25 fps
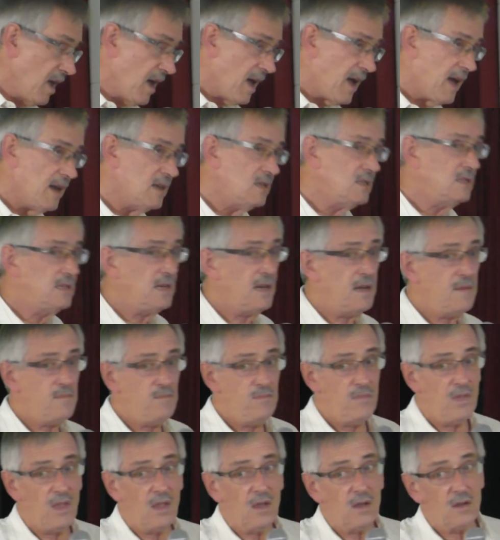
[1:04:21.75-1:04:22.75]
And
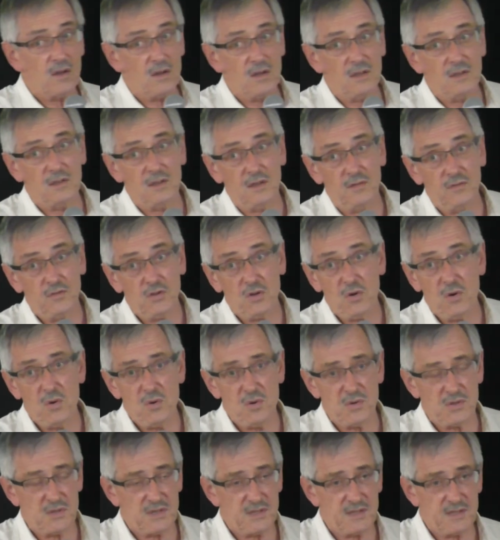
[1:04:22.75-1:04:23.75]
of
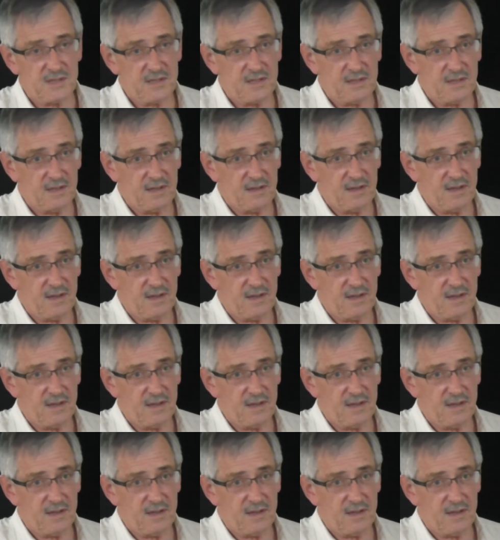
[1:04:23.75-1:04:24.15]
course,